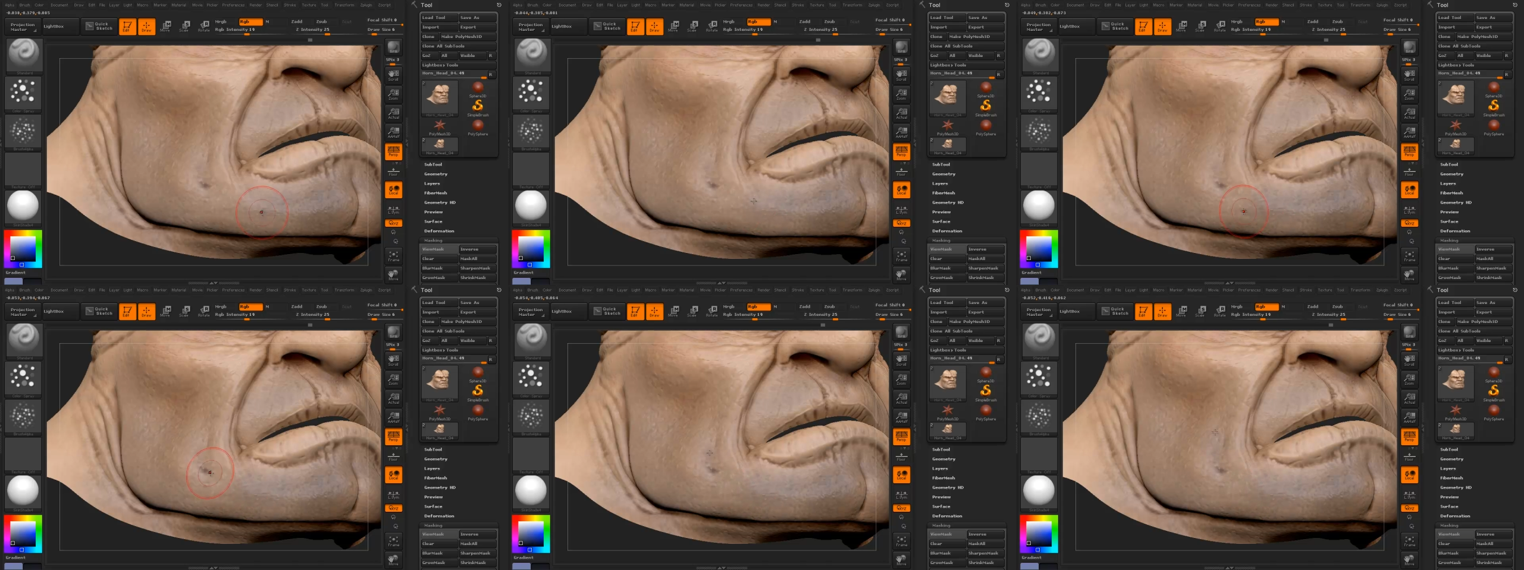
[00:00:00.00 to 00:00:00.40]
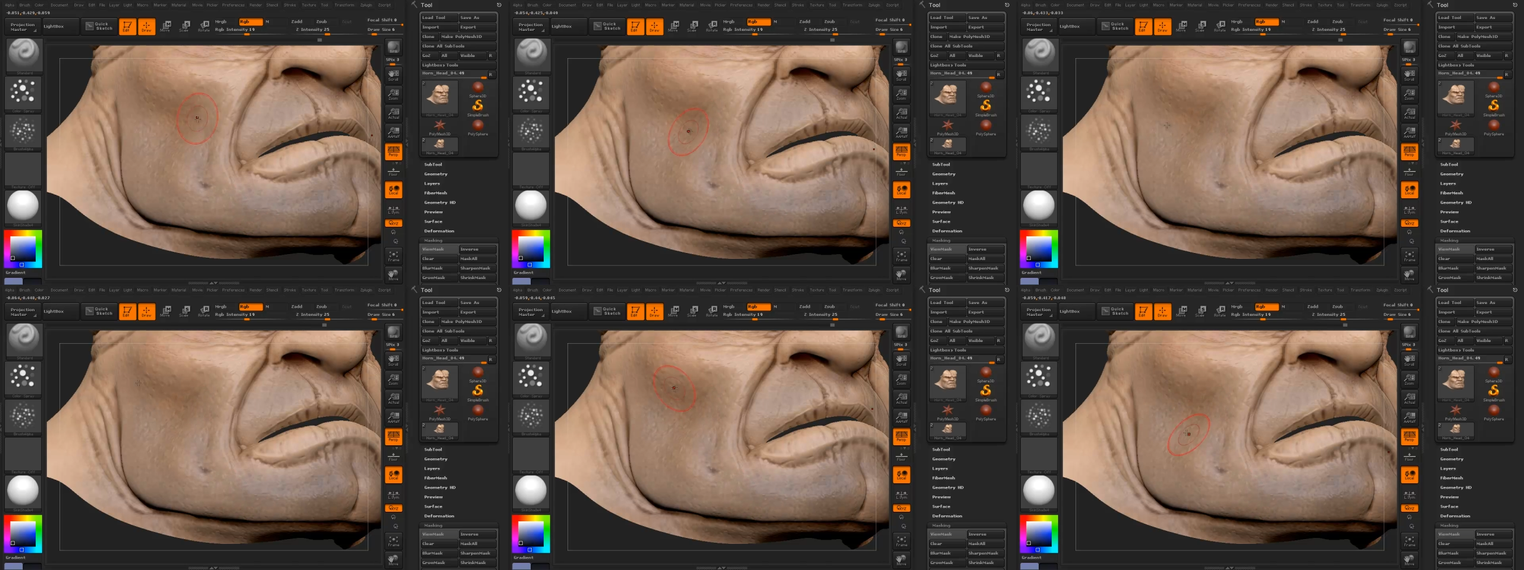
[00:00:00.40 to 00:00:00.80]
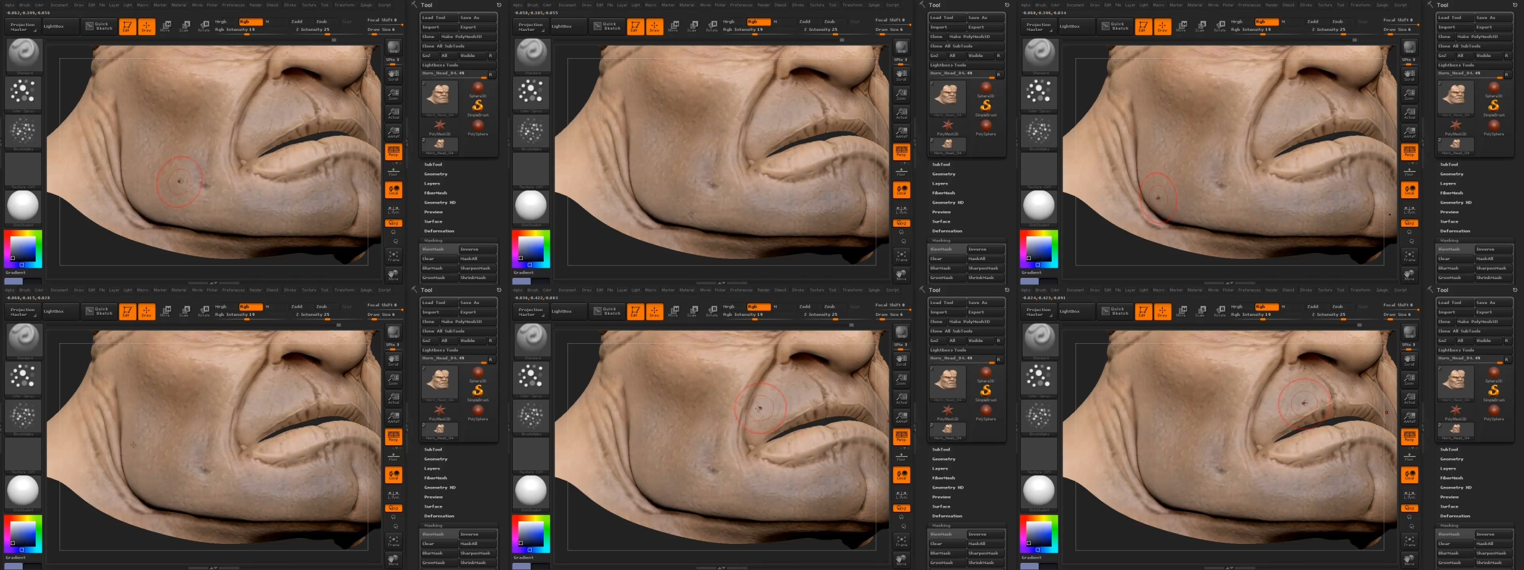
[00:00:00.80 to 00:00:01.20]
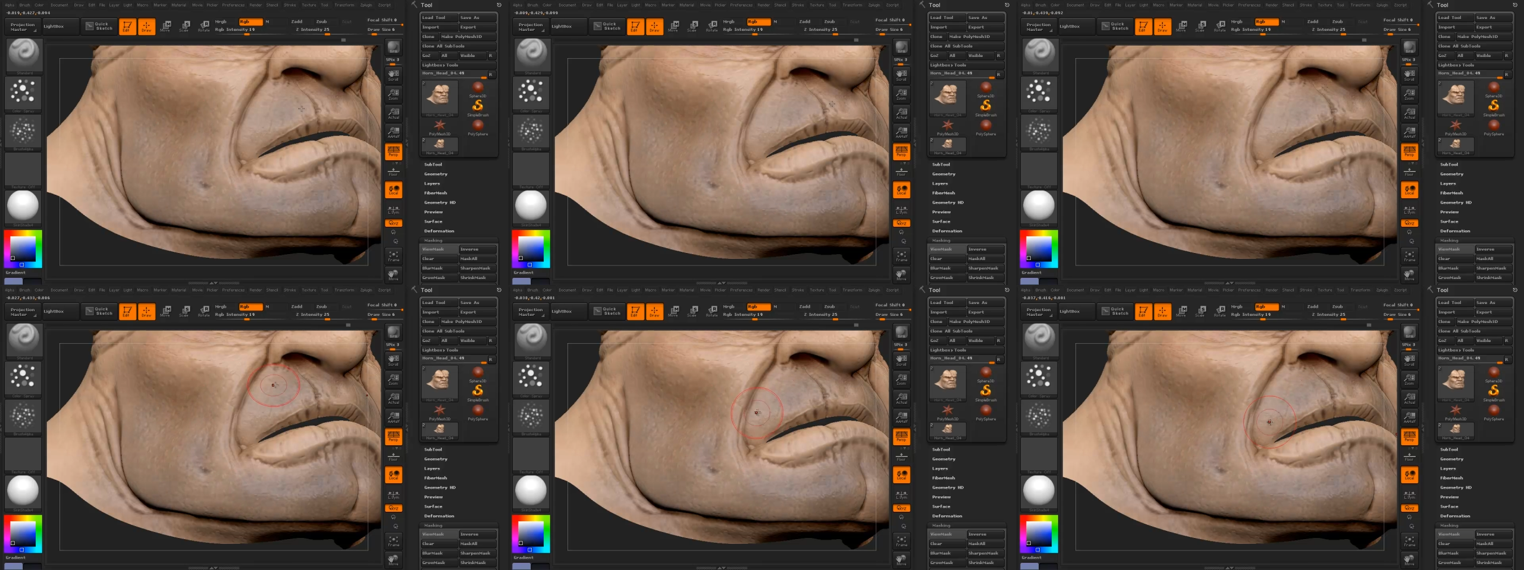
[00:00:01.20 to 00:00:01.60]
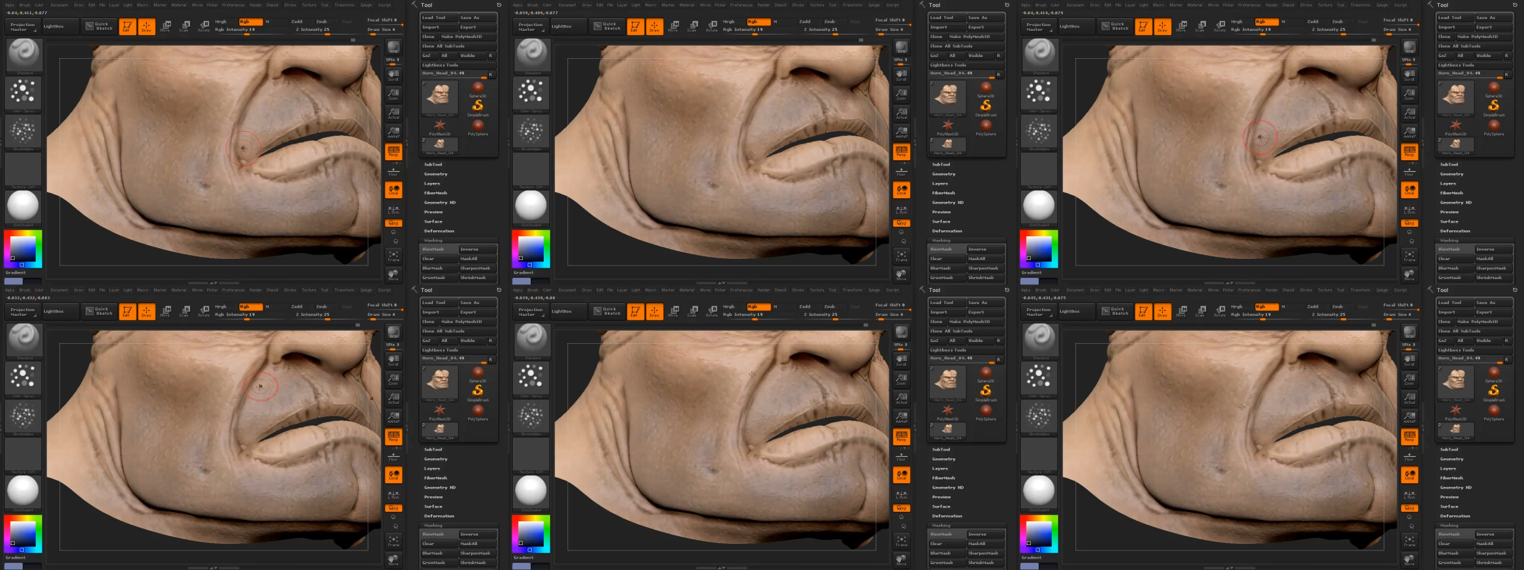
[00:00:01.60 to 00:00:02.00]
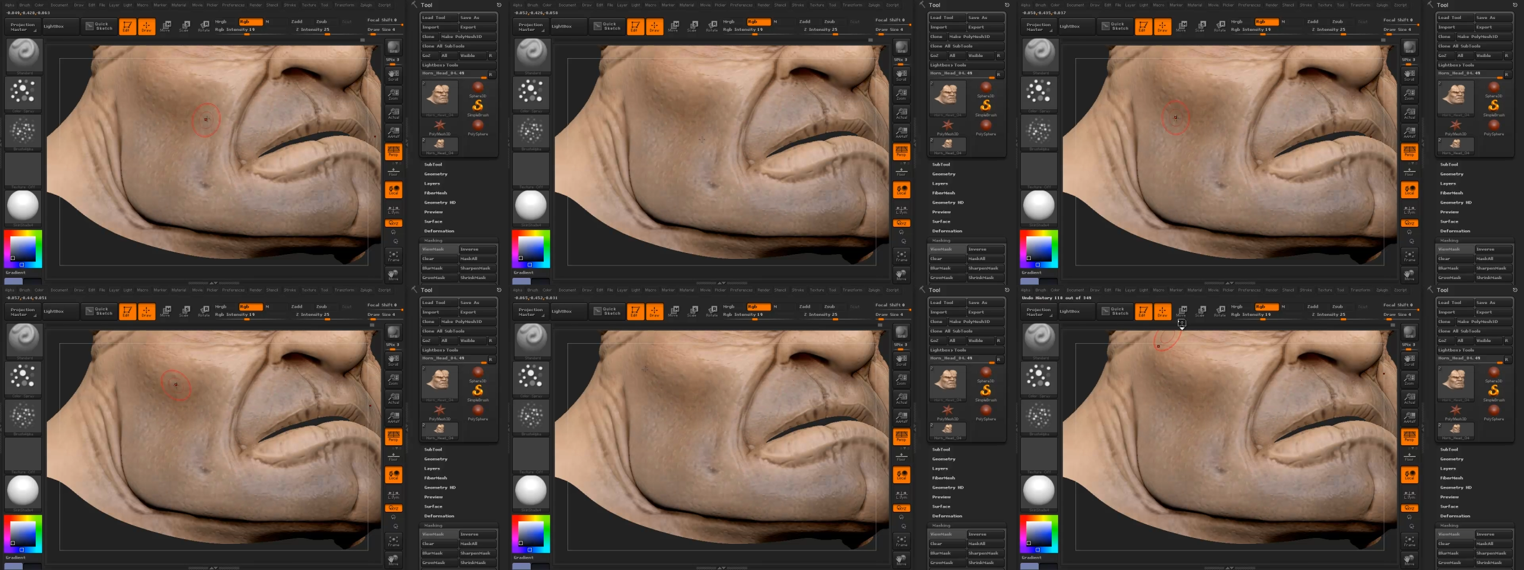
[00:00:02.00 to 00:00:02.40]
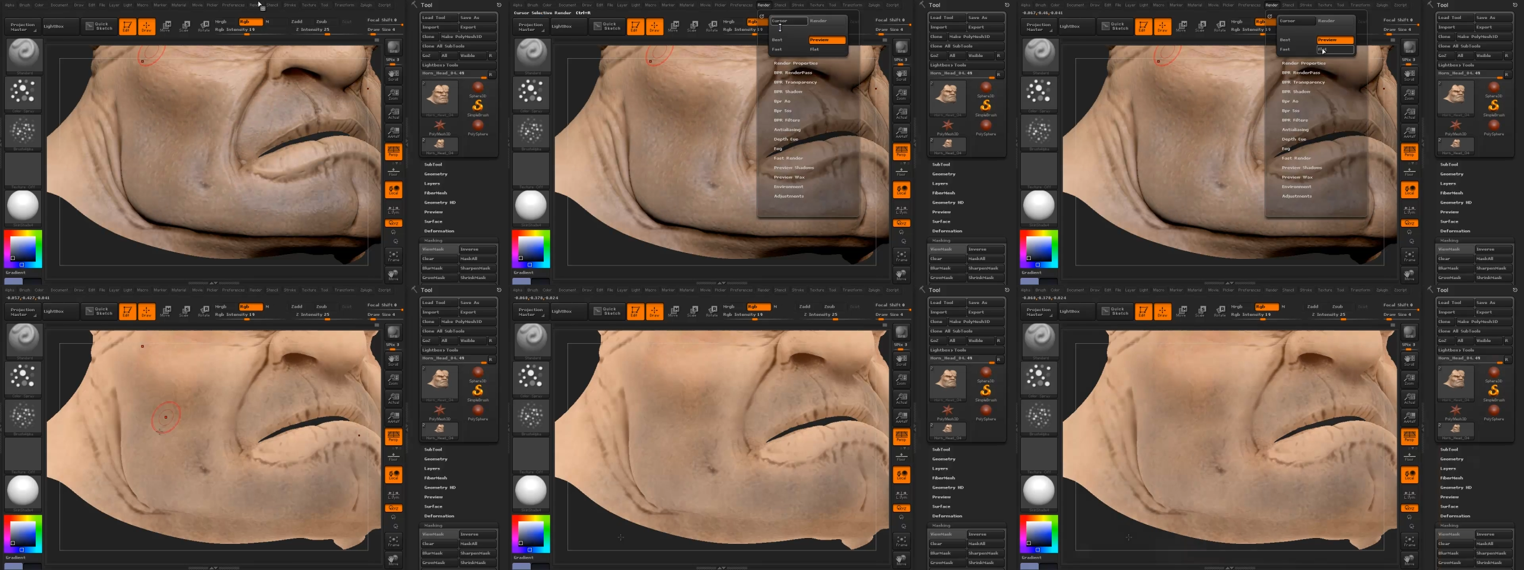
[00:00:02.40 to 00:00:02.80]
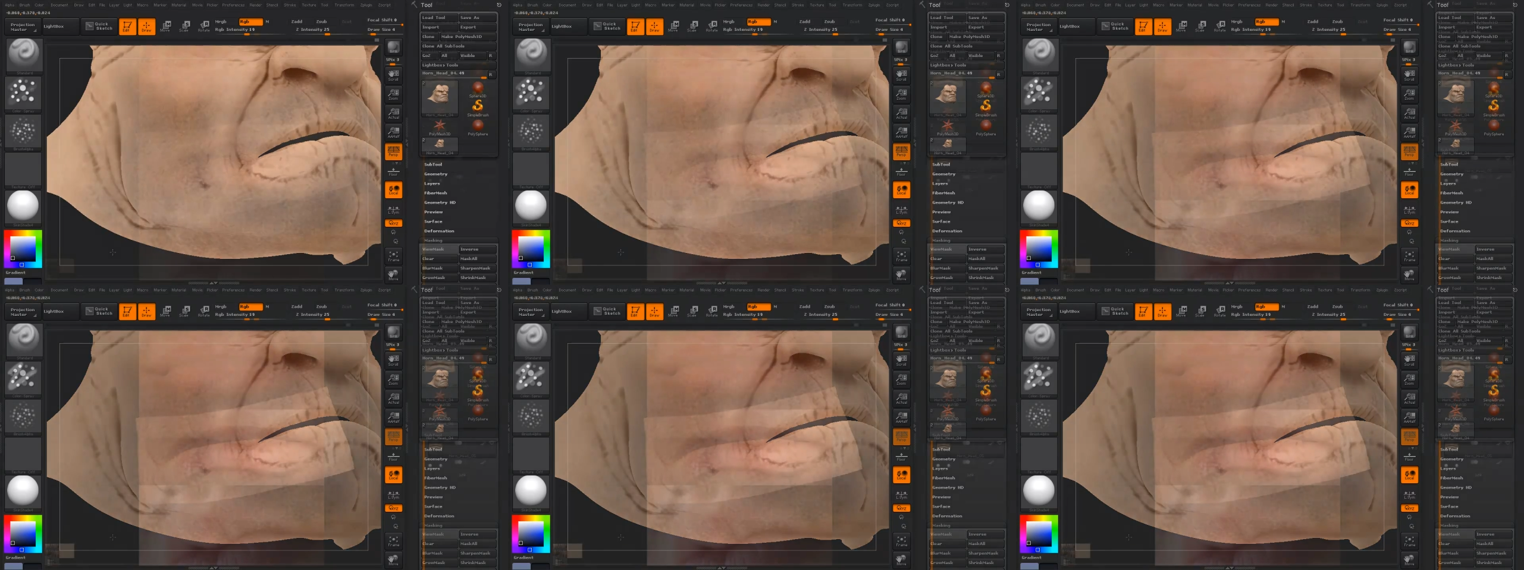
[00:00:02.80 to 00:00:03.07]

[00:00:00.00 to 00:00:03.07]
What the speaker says: (no speaker visible)